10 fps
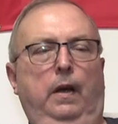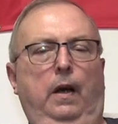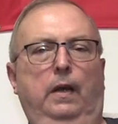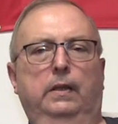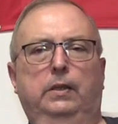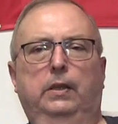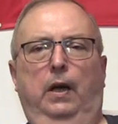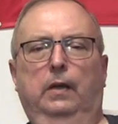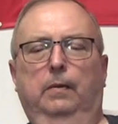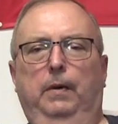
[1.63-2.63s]
All right, let's
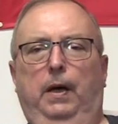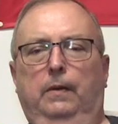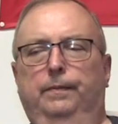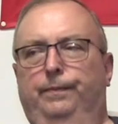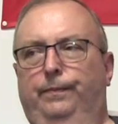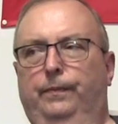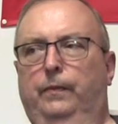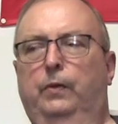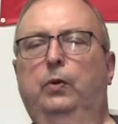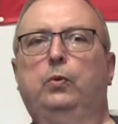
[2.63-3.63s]
talk about
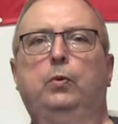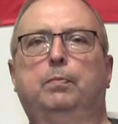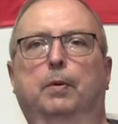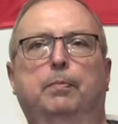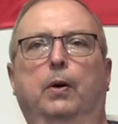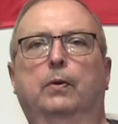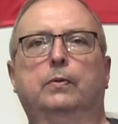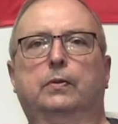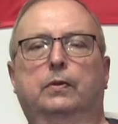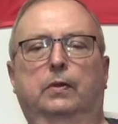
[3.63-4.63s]
new
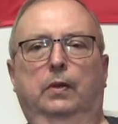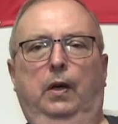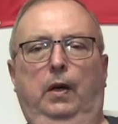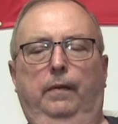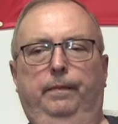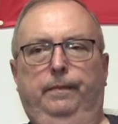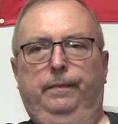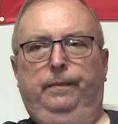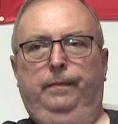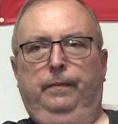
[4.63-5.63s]
proposed um,
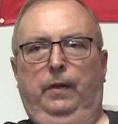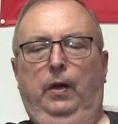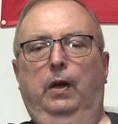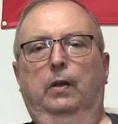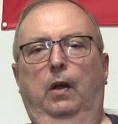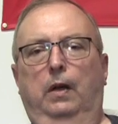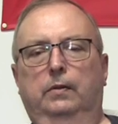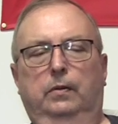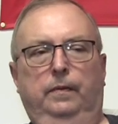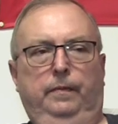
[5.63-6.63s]
gun
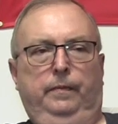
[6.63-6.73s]
laws.